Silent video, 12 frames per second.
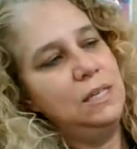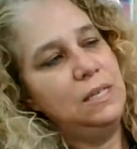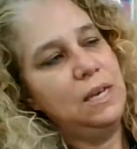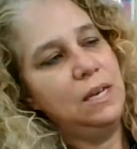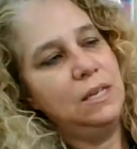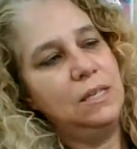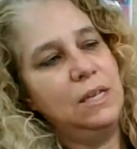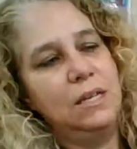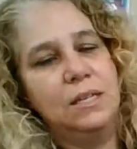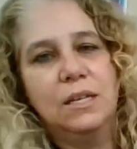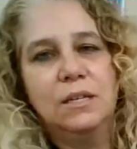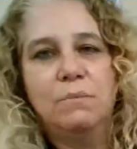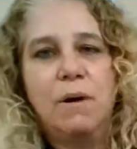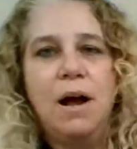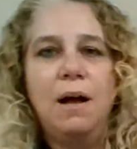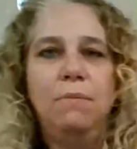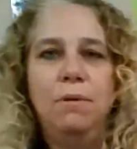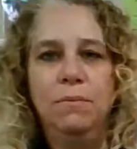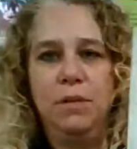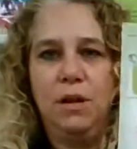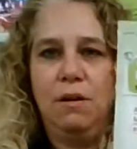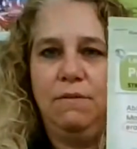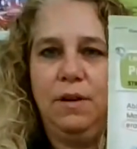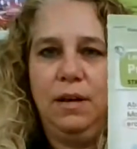6, and it says problem
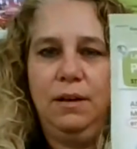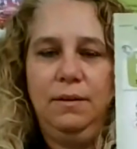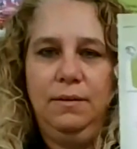solving.